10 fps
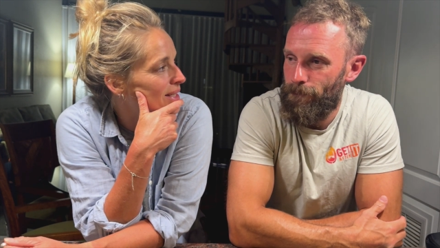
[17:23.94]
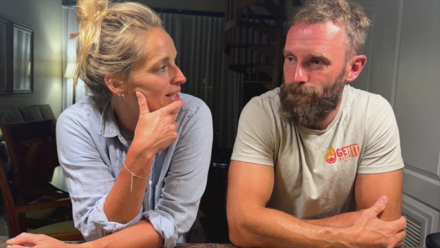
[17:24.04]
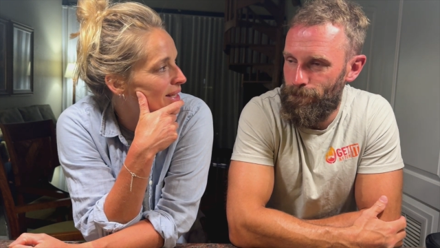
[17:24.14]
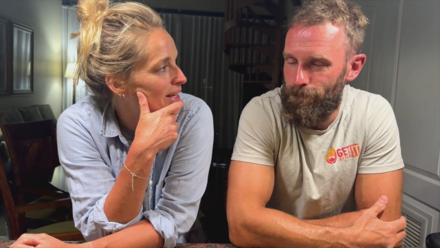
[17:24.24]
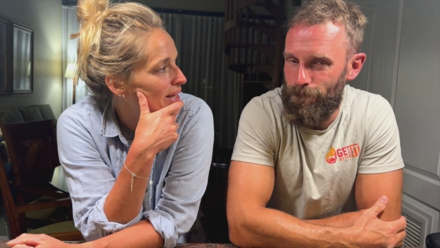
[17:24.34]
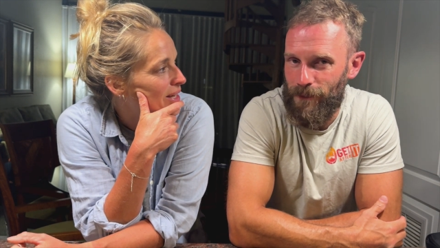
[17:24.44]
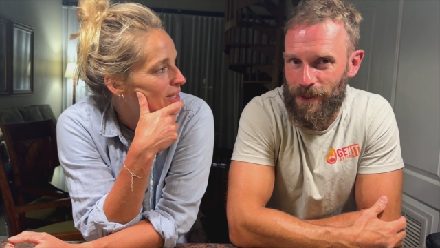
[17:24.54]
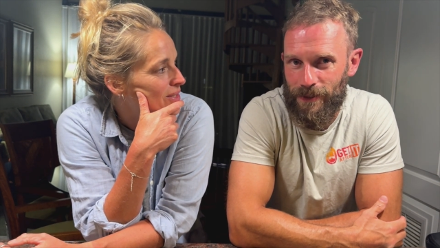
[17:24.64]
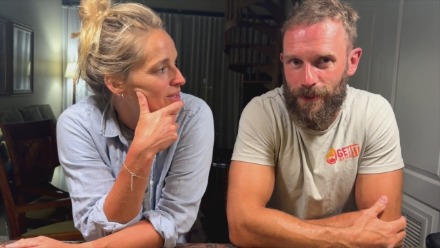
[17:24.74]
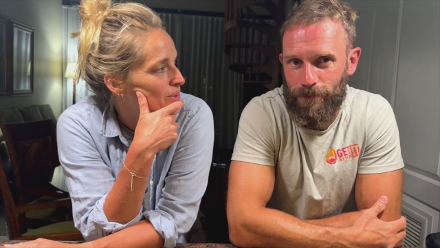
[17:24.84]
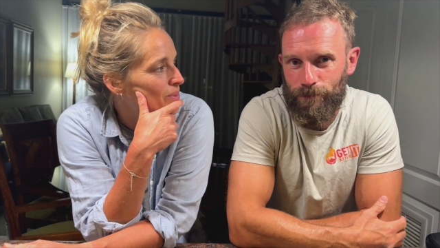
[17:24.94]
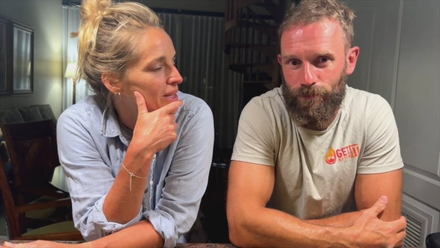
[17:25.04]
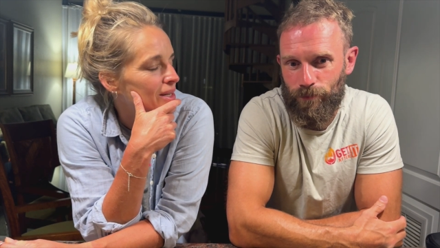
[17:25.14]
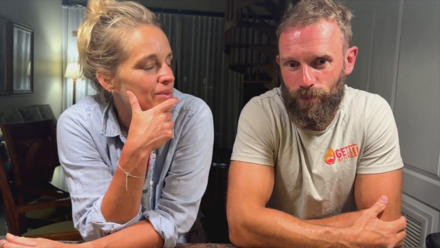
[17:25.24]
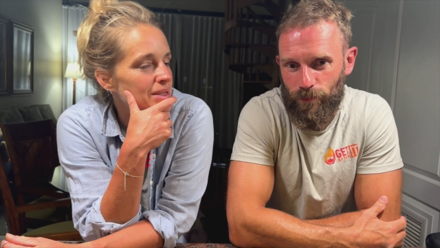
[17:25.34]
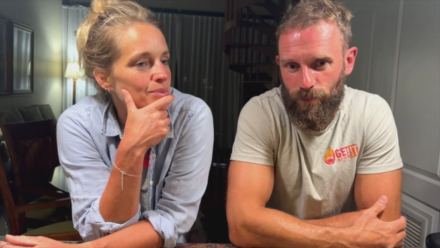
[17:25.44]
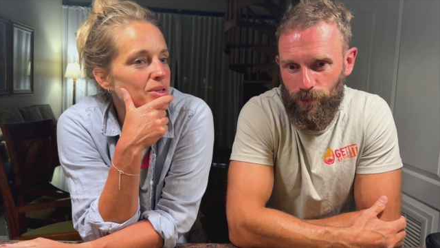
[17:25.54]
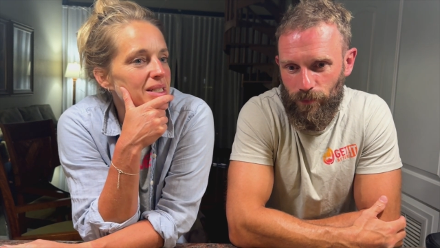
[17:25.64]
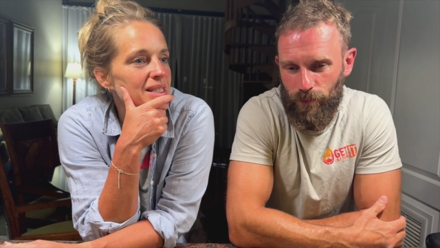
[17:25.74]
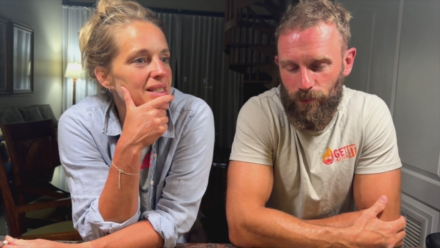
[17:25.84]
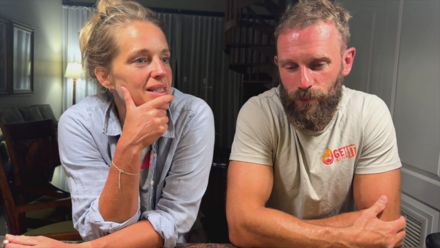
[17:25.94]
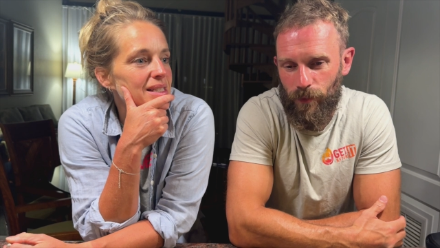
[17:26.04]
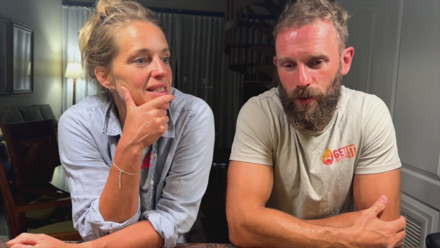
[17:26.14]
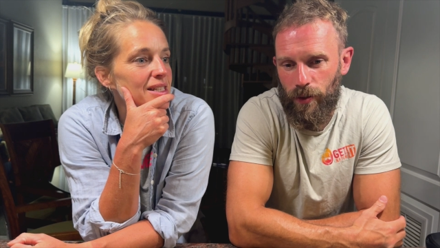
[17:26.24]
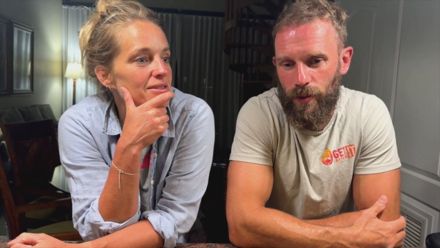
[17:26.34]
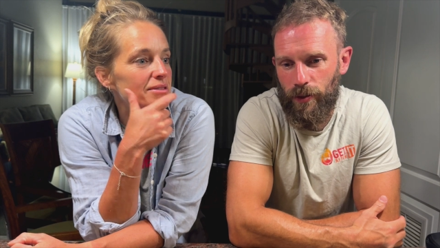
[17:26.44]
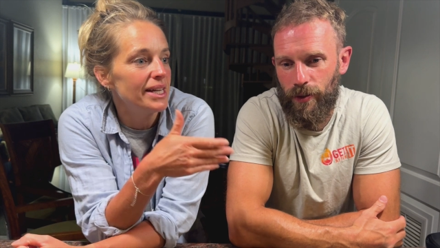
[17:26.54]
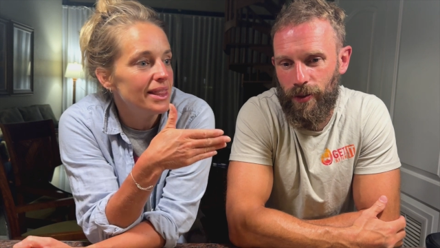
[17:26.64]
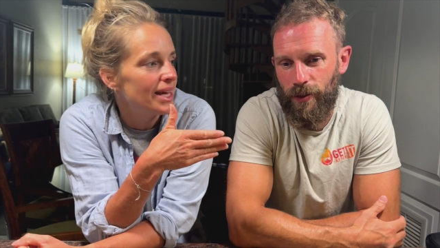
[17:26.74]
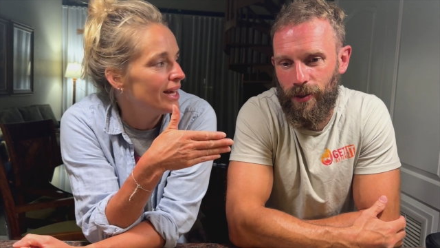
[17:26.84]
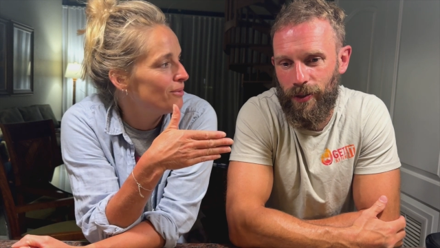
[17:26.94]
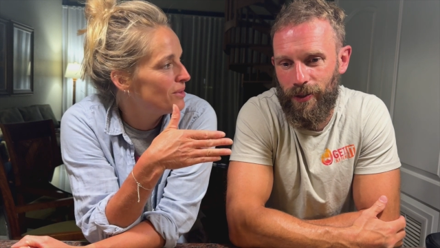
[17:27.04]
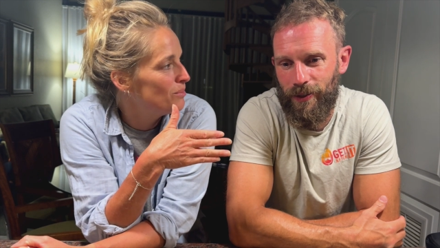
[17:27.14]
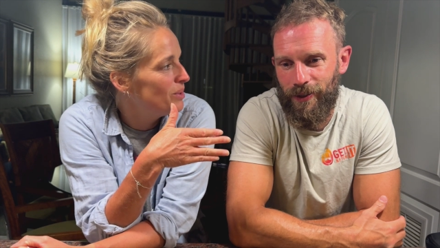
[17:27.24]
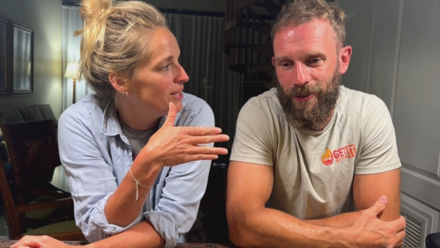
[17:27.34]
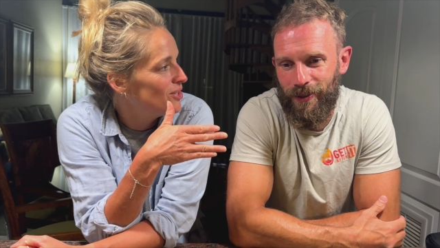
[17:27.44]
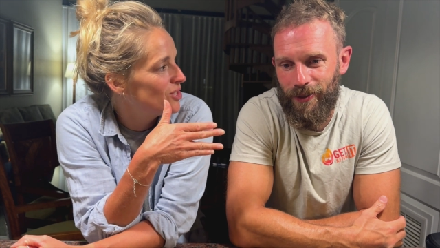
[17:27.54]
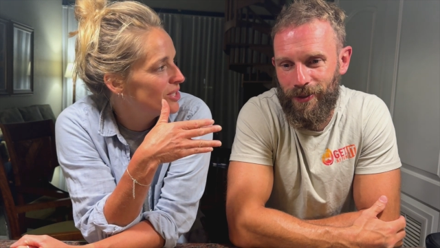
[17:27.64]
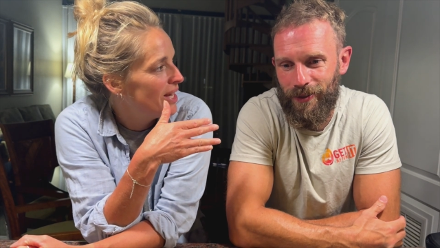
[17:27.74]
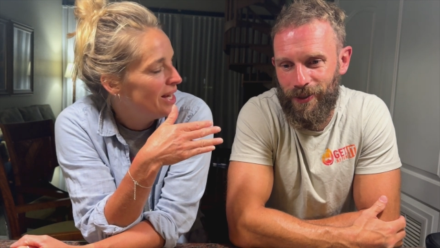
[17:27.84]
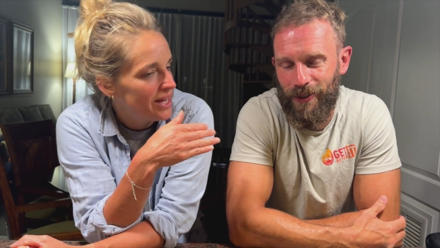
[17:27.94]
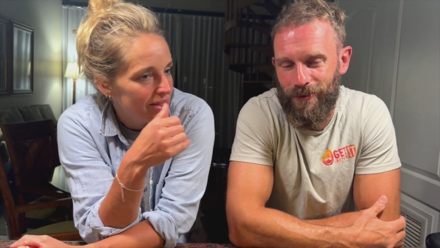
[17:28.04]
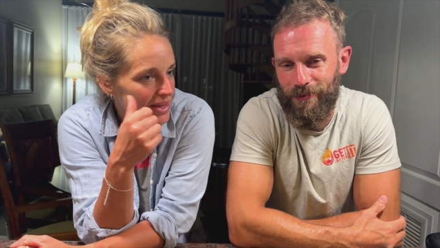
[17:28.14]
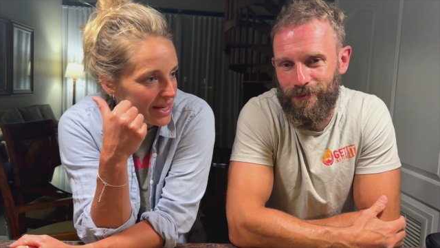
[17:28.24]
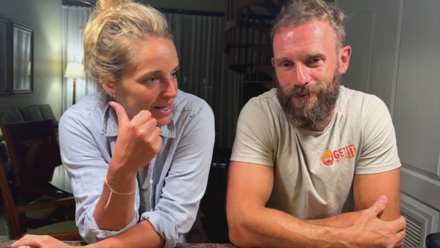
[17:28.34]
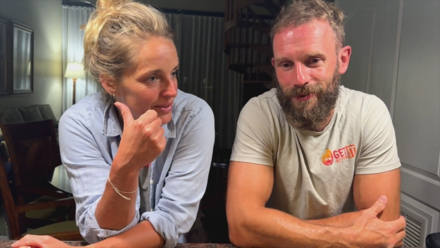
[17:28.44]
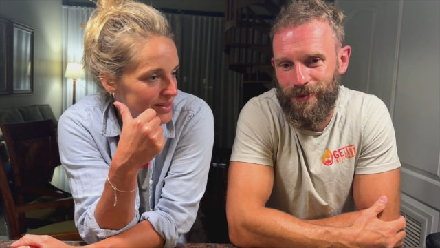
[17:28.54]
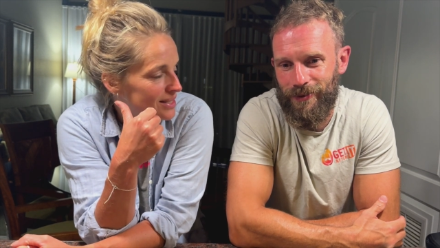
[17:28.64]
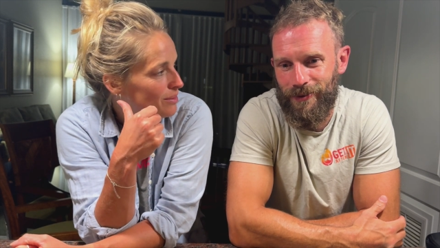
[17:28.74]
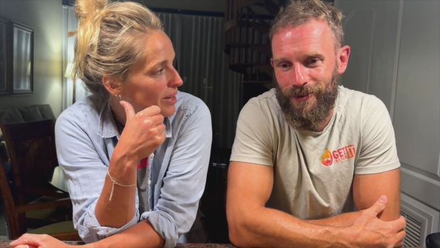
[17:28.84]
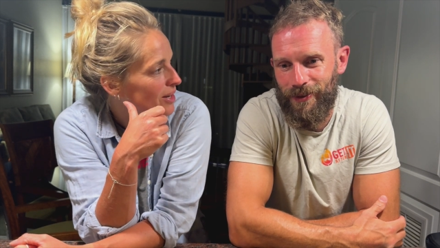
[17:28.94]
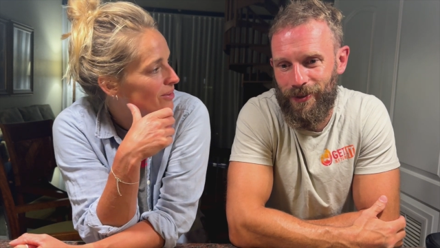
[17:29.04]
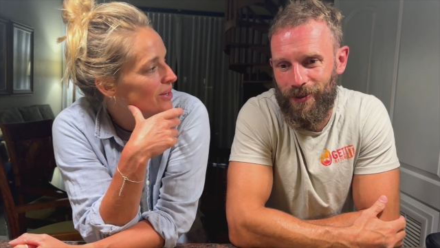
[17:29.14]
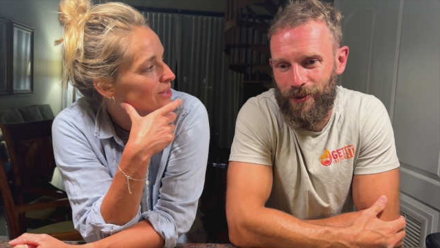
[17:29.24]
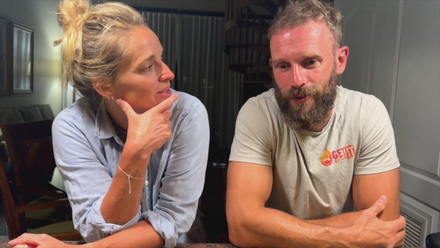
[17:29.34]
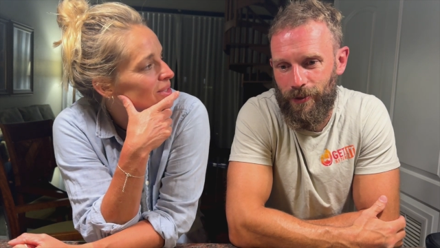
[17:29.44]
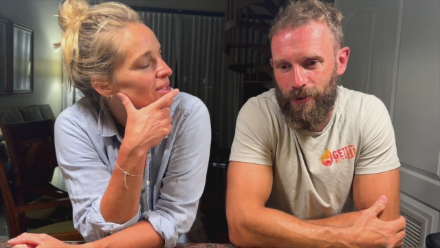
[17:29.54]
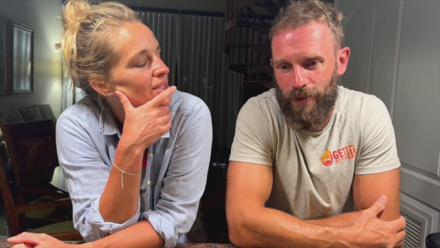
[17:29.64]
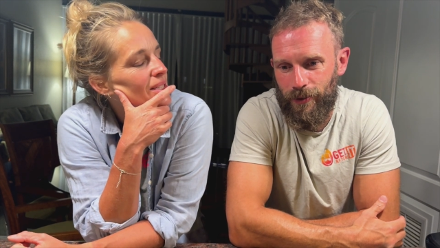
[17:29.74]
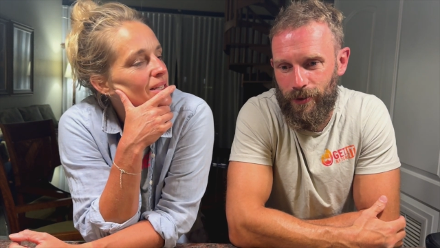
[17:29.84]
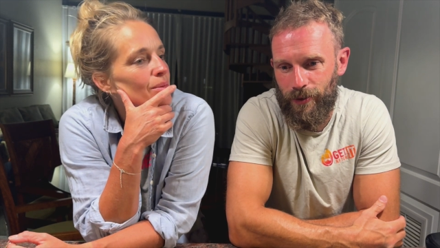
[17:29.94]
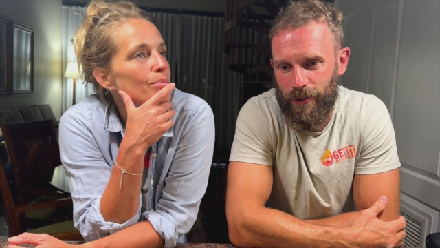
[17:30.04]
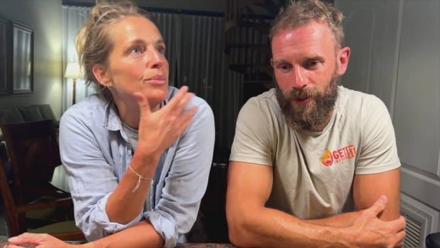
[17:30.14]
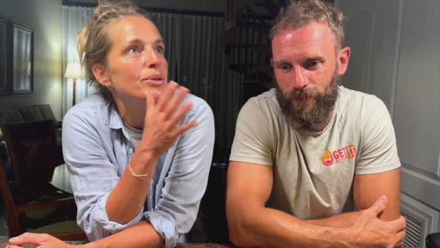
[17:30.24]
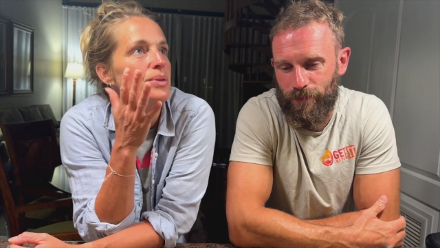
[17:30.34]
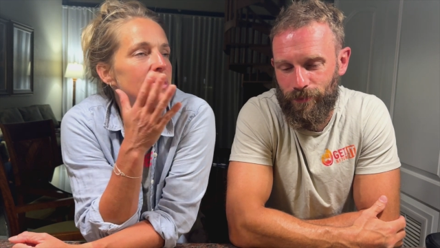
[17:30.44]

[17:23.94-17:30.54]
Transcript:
Speaker 1: like mm last night. So waking up this morning to see the sea right there with the beach, yeah. the hills in the background, yeah. blue